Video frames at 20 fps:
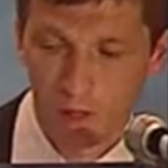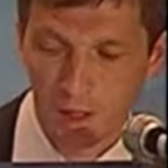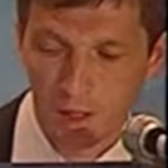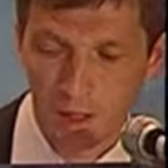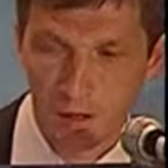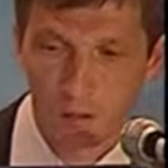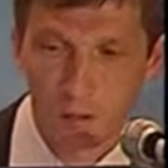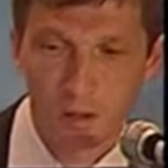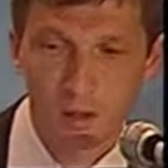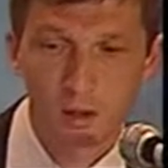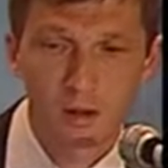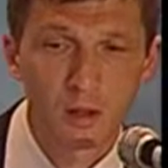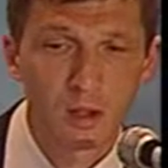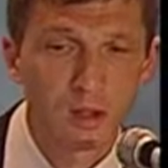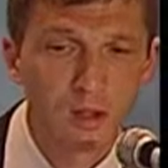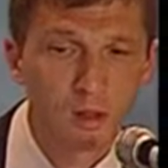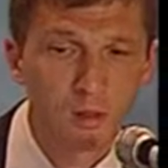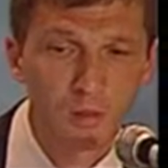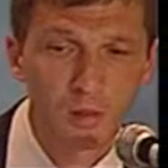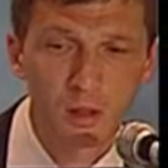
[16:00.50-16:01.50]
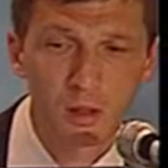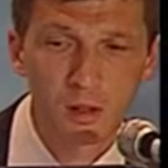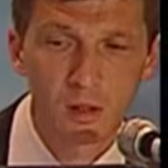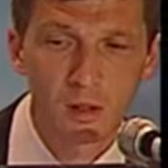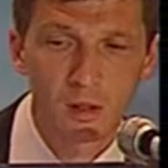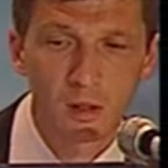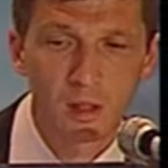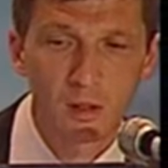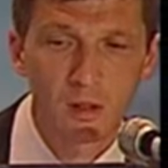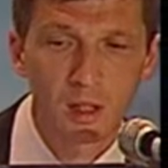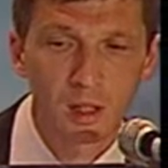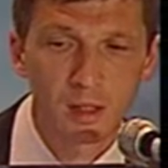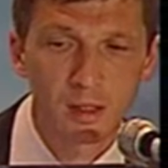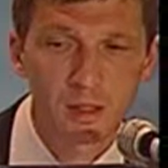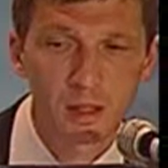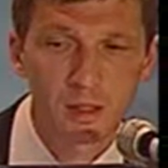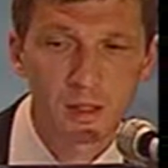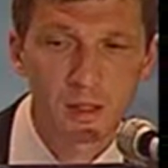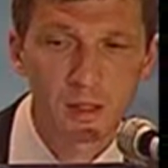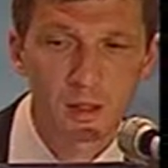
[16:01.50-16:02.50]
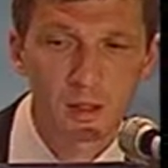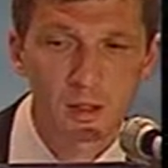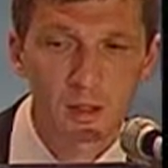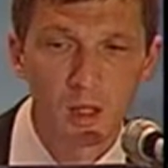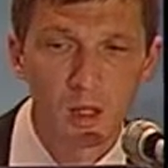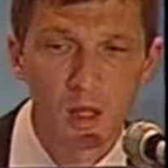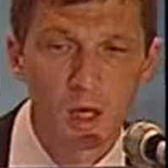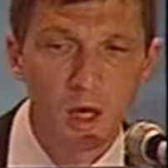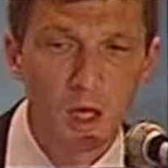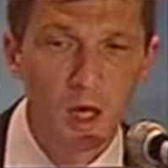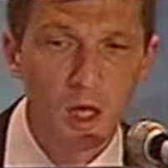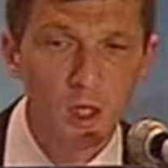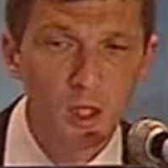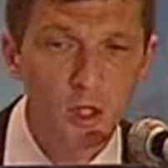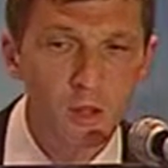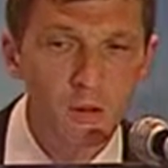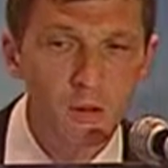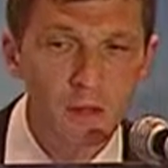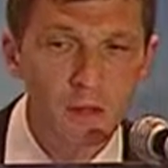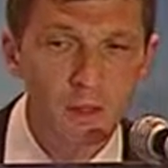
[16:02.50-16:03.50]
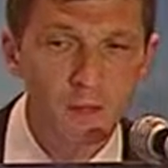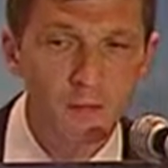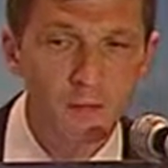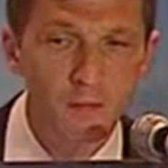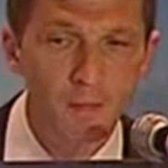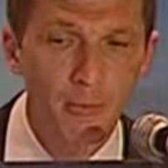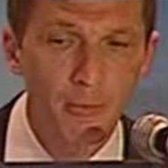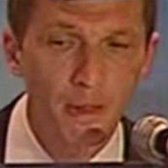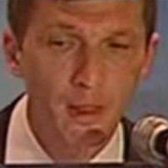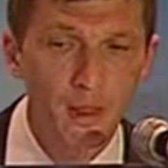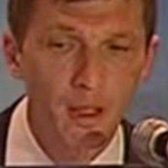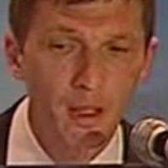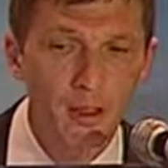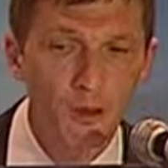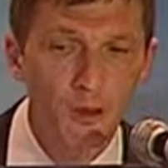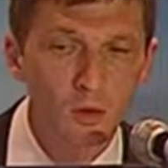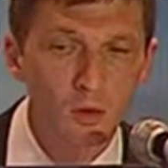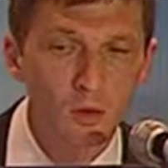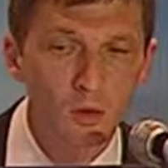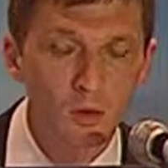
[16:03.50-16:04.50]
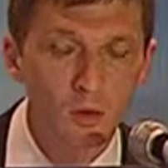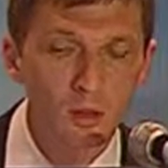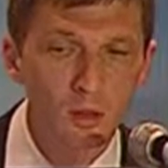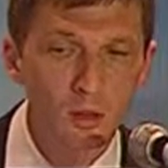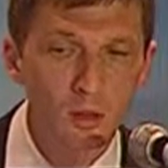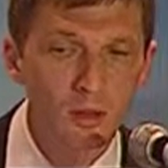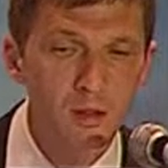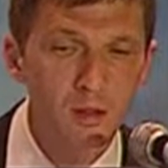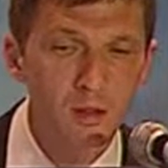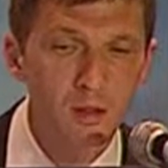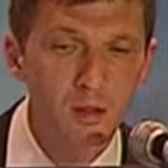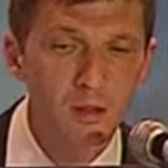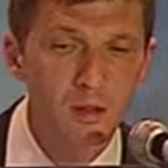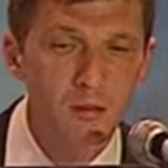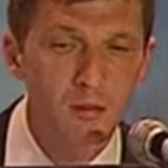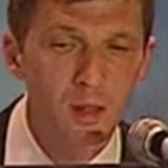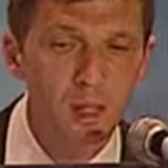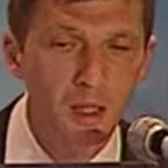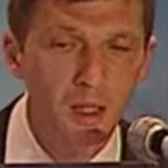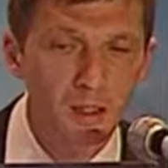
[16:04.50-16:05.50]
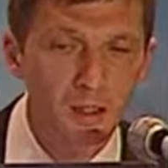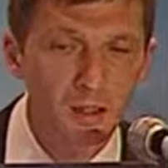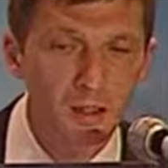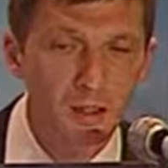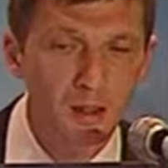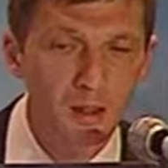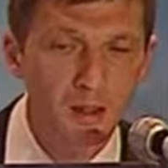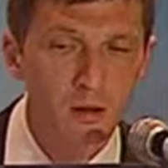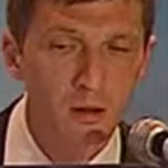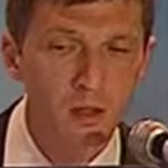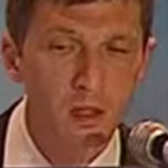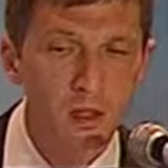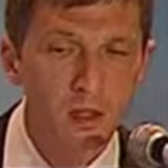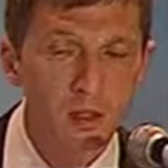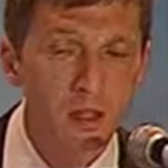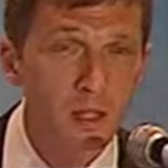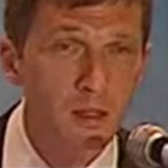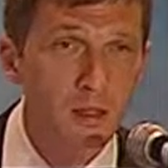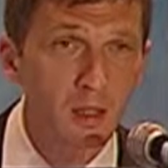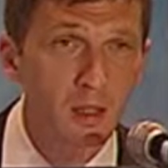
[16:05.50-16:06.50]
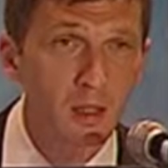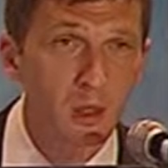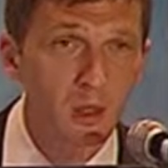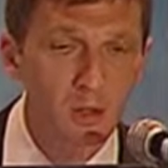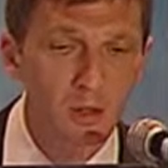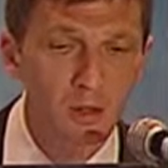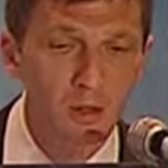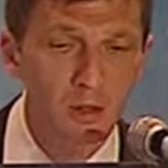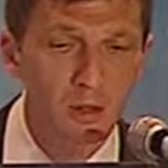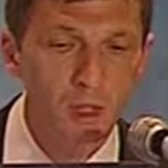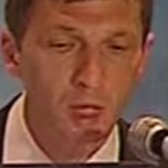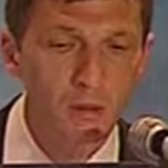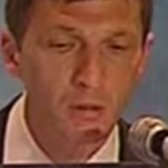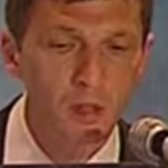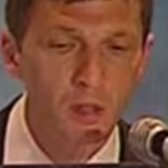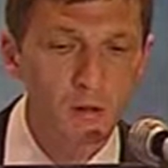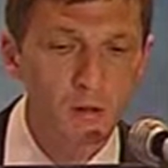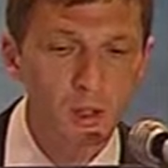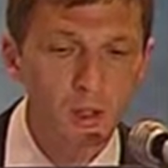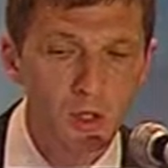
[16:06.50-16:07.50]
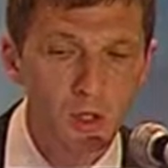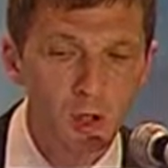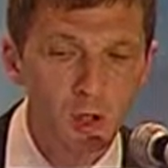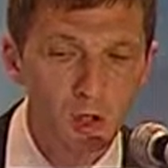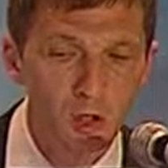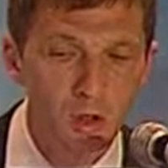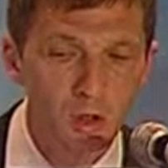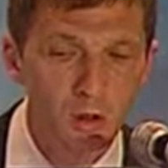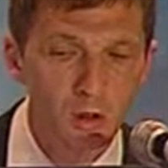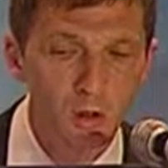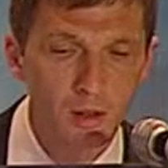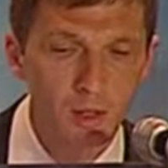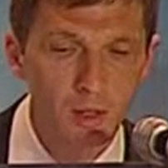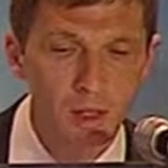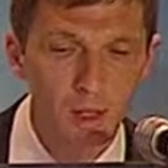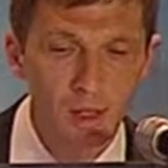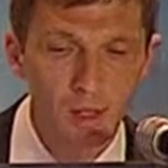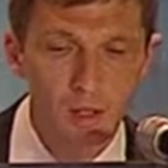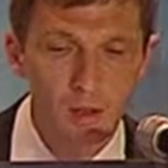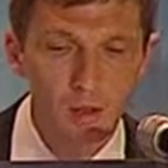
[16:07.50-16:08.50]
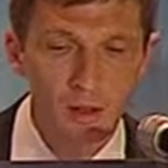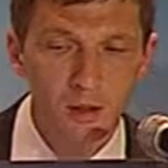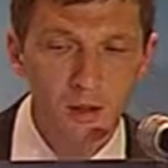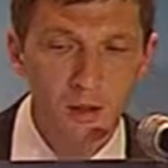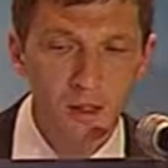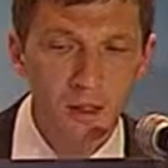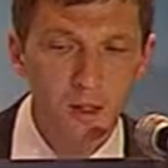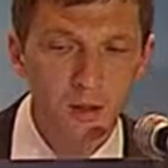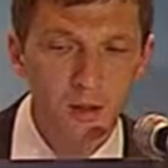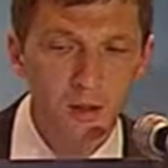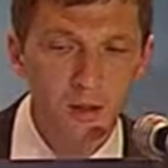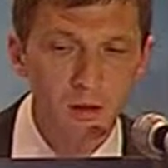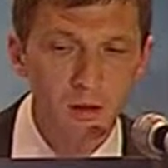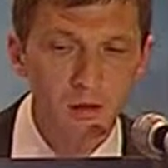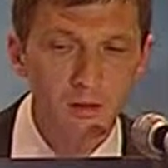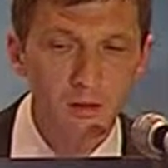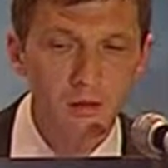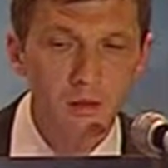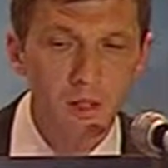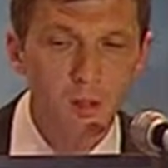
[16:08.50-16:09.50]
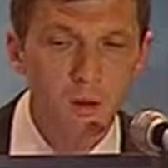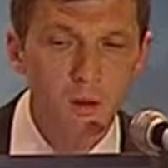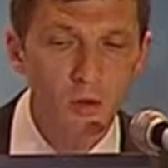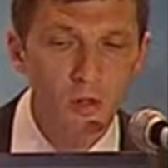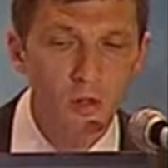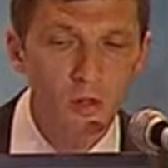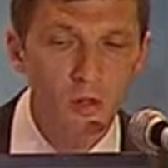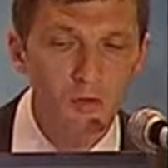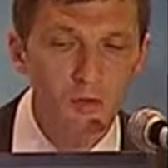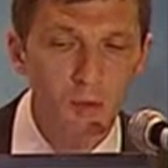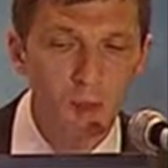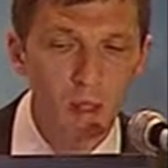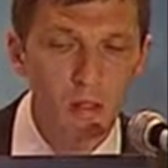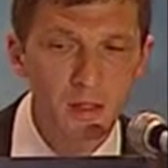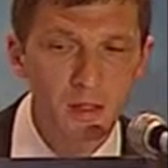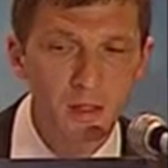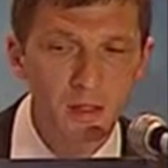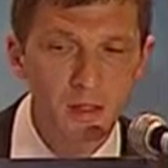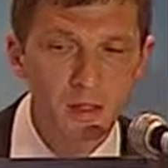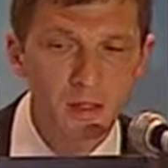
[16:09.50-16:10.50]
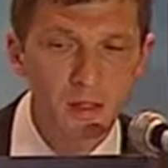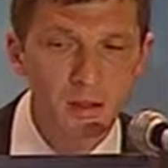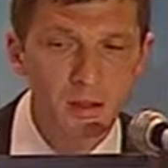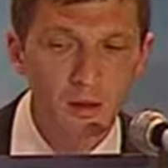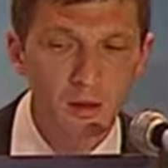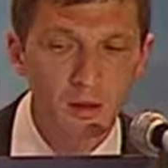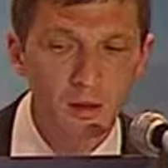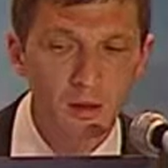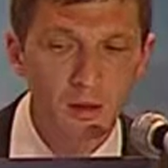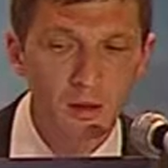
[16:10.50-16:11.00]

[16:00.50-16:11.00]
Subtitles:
with the known results of land-based taxation. The errors, which are shown here, are quite optimistic. They're within